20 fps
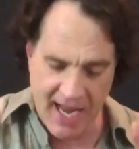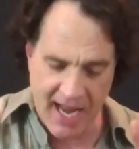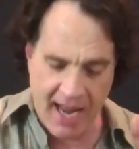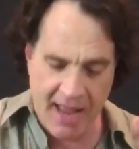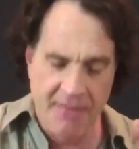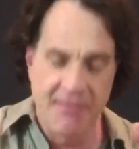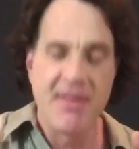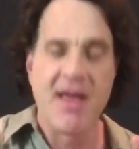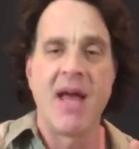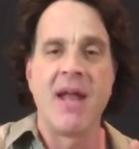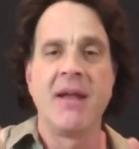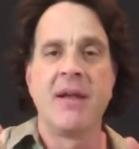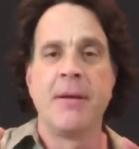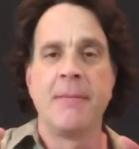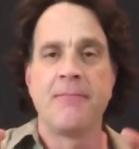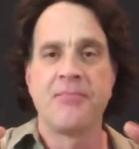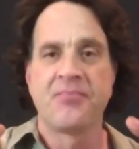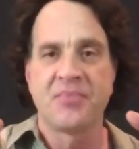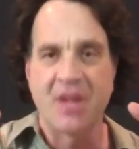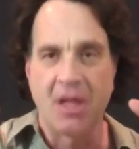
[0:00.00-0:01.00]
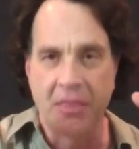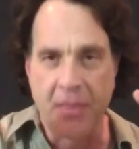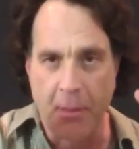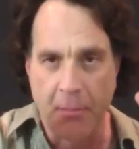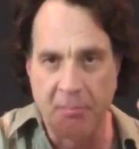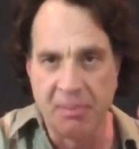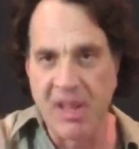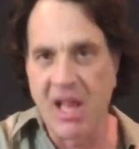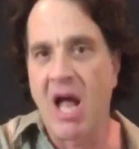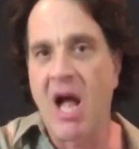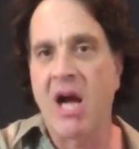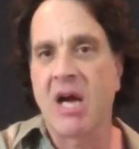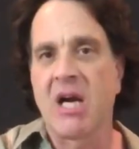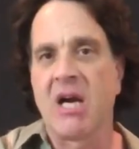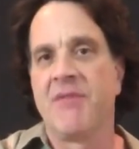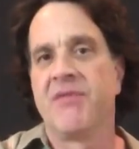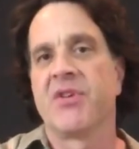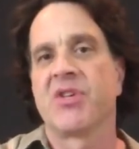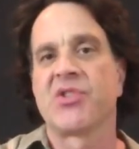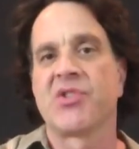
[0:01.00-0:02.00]
And then the block
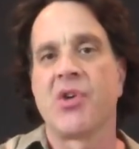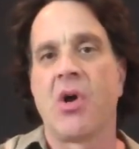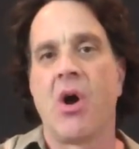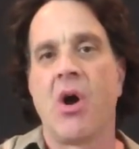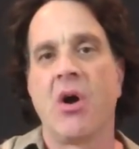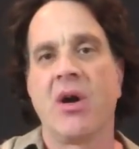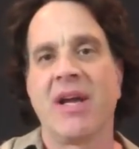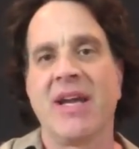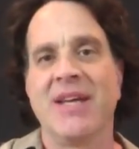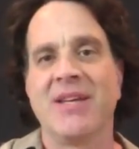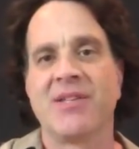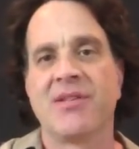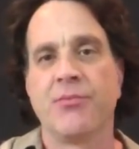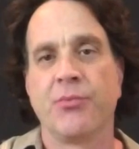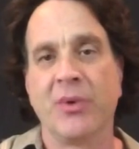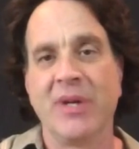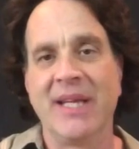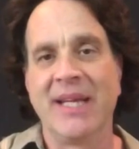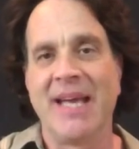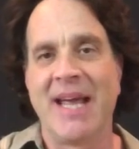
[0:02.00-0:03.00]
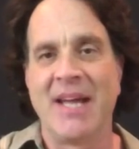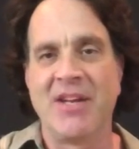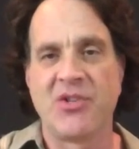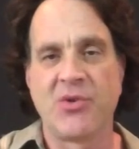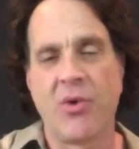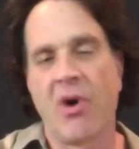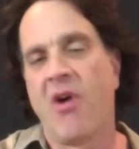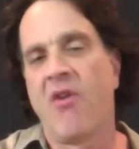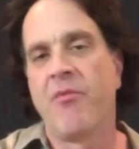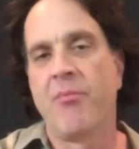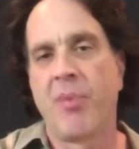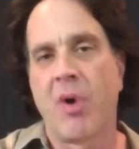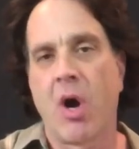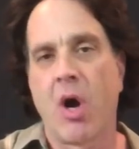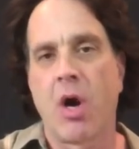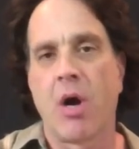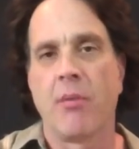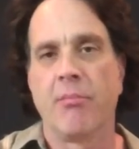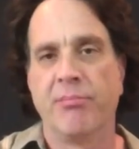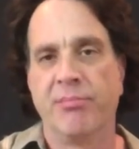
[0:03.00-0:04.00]
of the song is really a
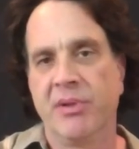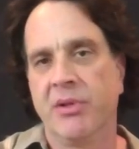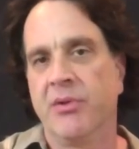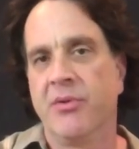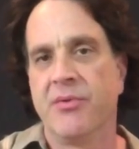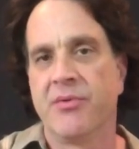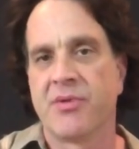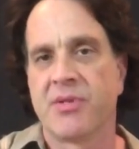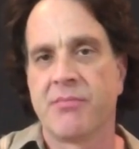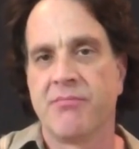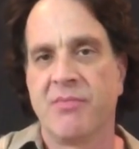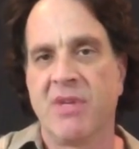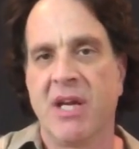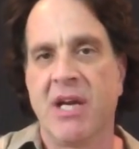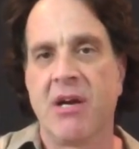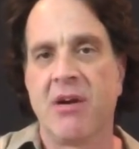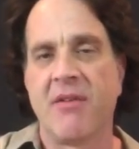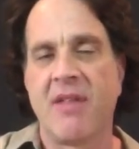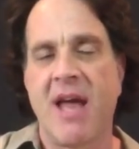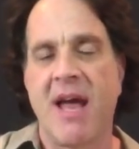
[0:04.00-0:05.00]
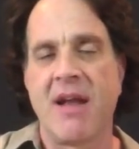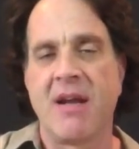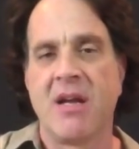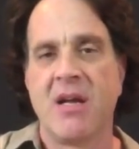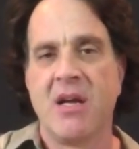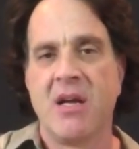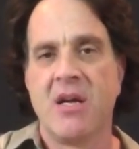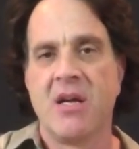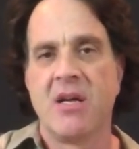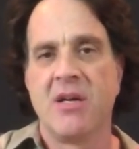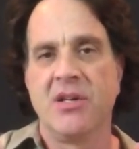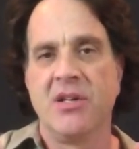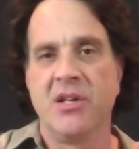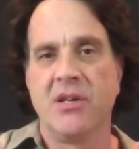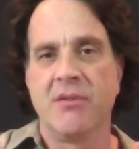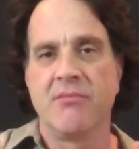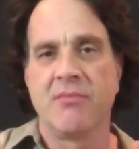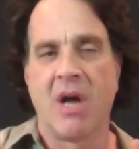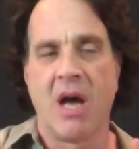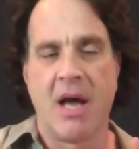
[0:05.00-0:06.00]
12-bar blues. You hear that,
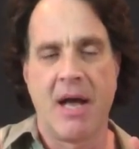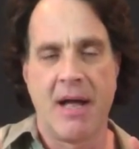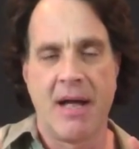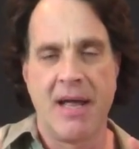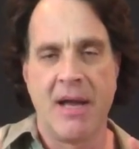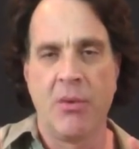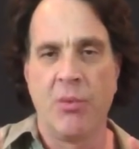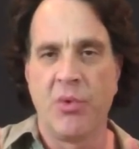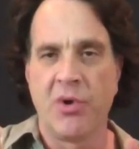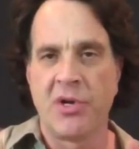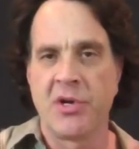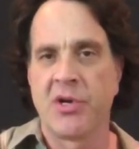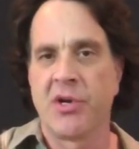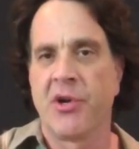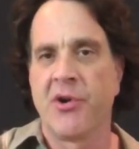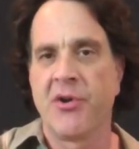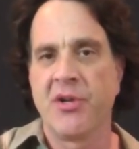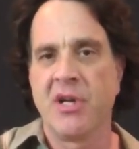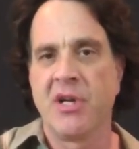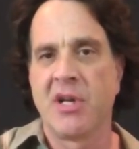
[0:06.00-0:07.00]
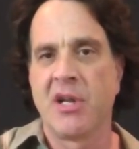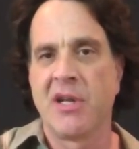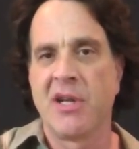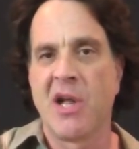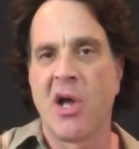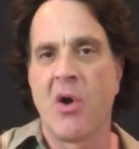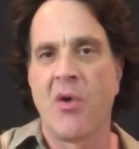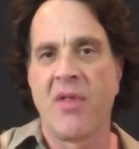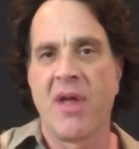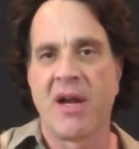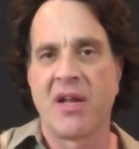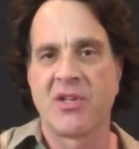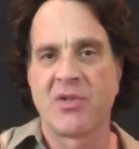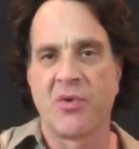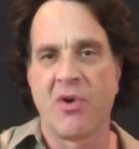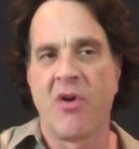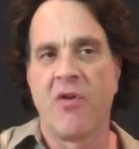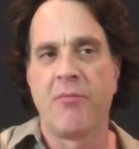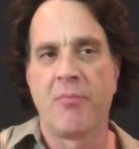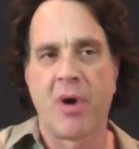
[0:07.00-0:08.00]
it wouldn't hurt you to know that
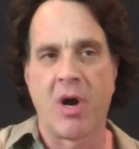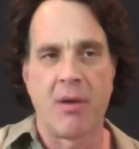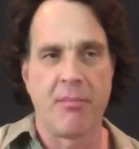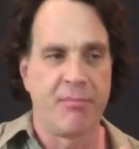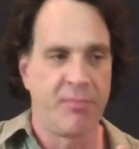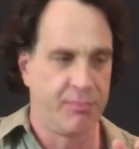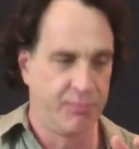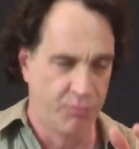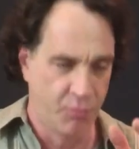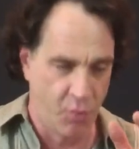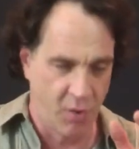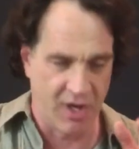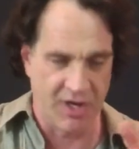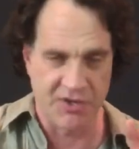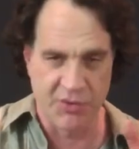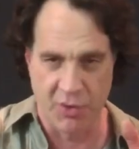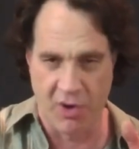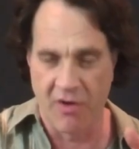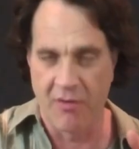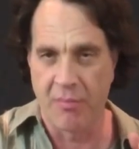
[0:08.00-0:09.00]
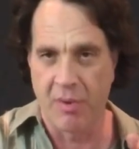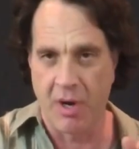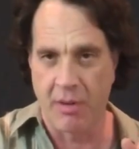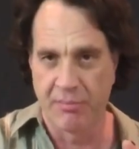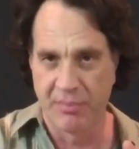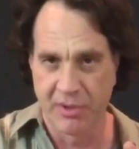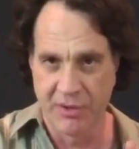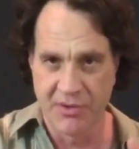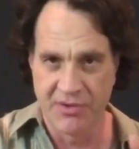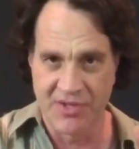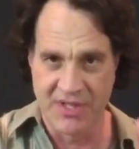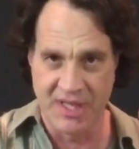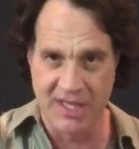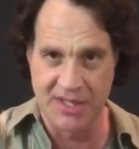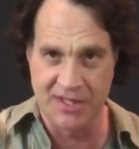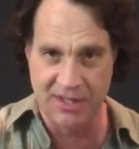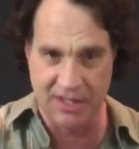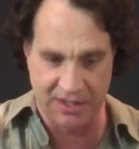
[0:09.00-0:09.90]
what a 12-bar blues is.